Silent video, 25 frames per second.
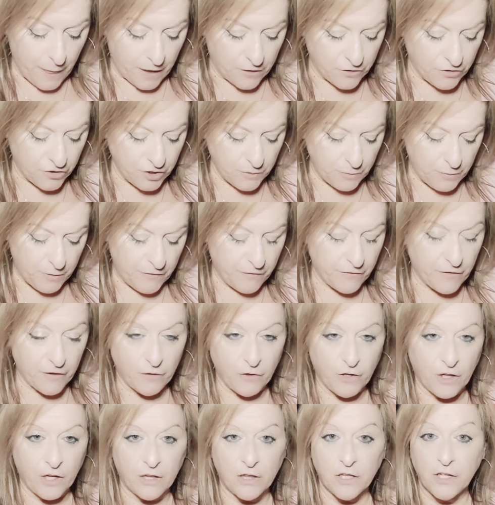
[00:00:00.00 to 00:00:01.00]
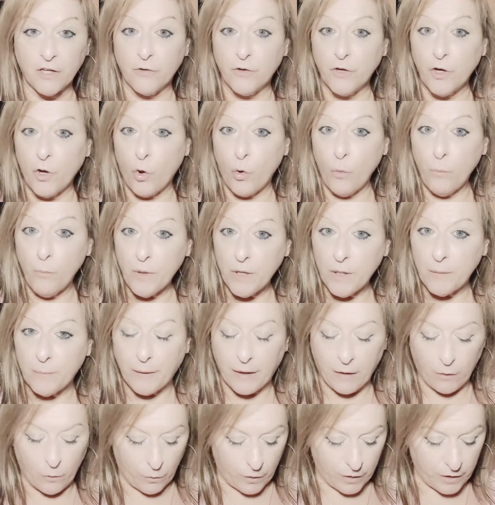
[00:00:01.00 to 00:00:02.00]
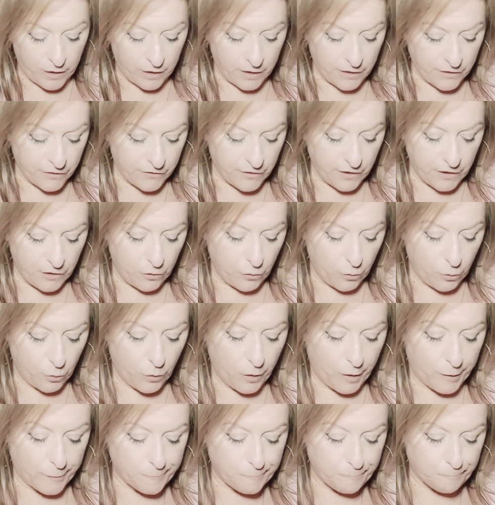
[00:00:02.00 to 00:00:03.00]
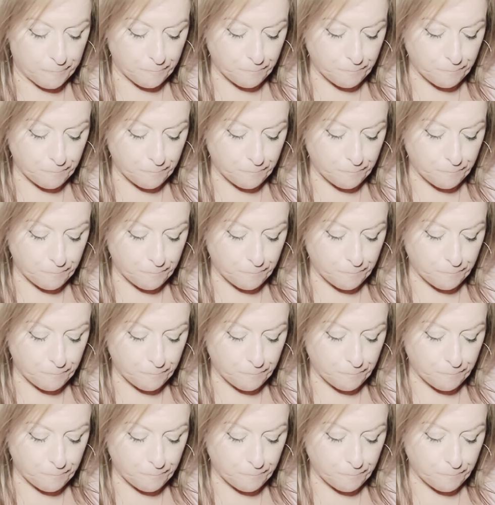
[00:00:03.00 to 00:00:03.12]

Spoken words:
Just be very clear and open about what it is that you want.